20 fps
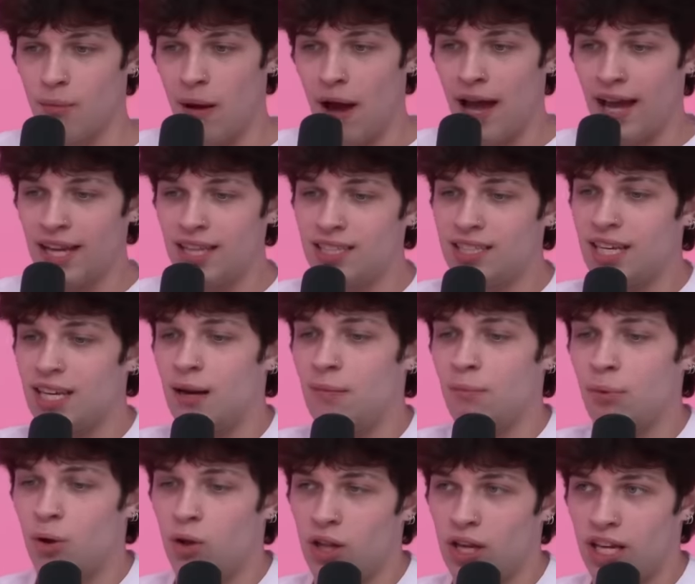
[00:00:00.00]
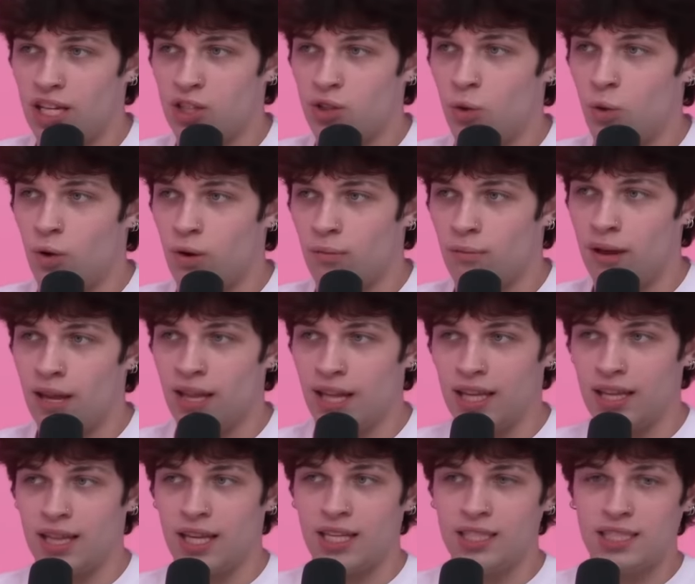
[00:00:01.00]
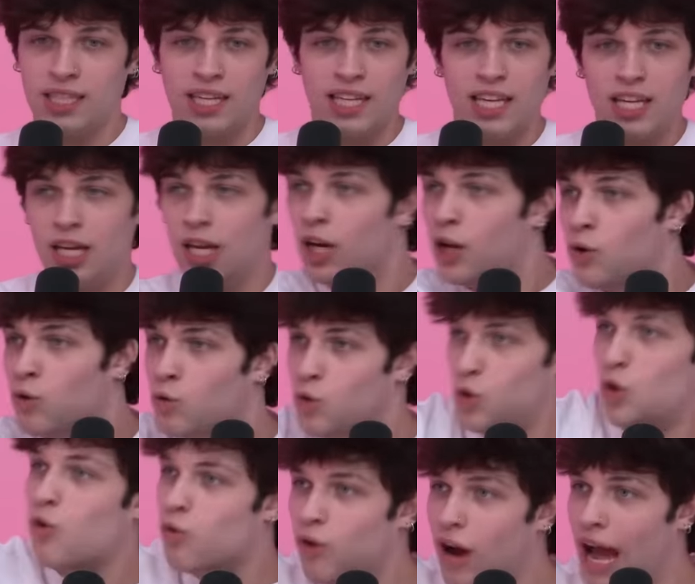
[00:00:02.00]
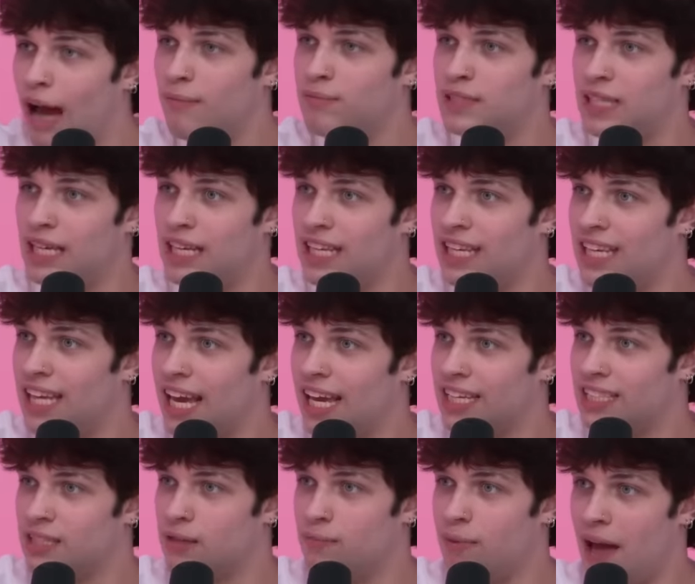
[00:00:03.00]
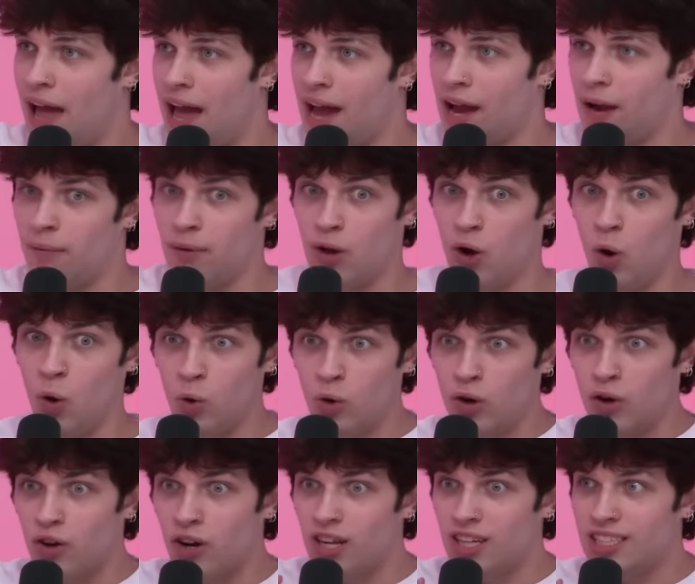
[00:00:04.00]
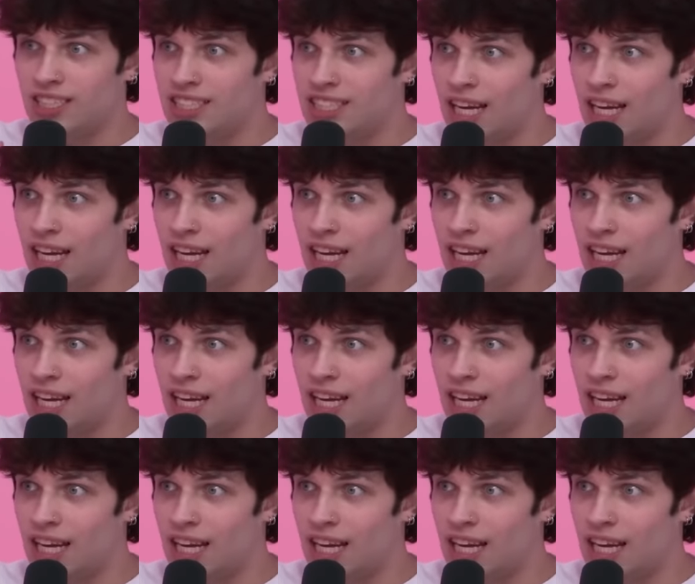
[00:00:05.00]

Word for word: pint and I'm pulling it toward me like this, and he grabs it and yanks it back. I'm like, oh, you're not